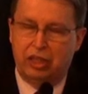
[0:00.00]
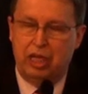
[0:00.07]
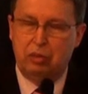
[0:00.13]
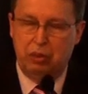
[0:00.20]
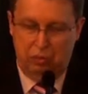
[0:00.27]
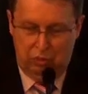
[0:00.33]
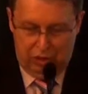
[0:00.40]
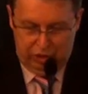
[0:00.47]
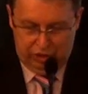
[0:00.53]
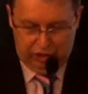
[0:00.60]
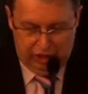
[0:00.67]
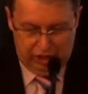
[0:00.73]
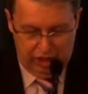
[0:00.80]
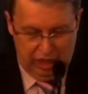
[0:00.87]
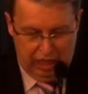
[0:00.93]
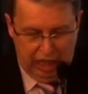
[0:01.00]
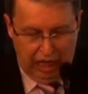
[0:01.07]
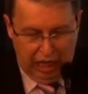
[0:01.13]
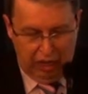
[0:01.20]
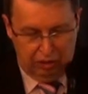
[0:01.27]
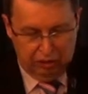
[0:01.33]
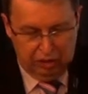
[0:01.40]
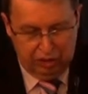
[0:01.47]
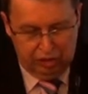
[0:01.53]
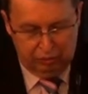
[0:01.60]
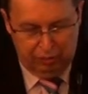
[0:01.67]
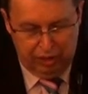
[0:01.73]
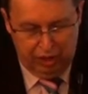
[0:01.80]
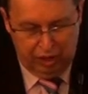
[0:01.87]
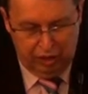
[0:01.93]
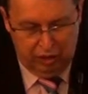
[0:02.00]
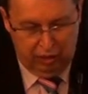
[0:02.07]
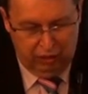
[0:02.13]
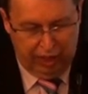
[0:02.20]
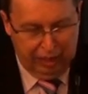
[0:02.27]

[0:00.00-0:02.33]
And we will see how this being uh,